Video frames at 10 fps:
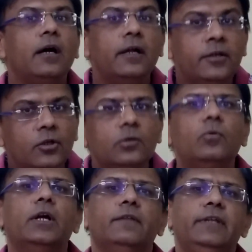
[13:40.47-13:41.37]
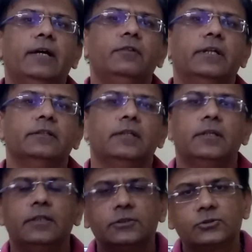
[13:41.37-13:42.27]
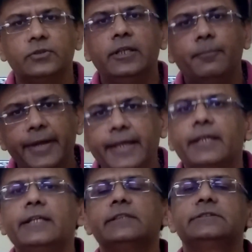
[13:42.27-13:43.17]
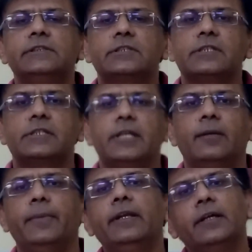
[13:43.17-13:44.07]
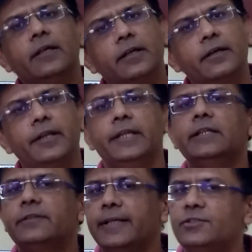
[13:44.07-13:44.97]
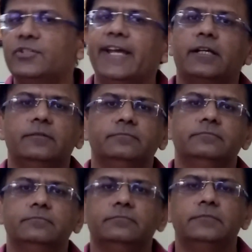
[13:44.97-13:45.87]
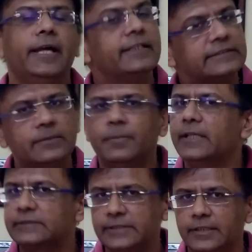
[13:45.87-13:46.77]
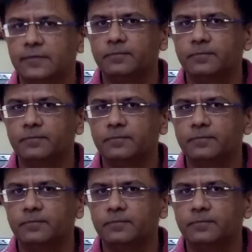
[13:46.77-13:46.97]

Undo what we have done. So in bank reconciliation statement, credit that check, as simple as that.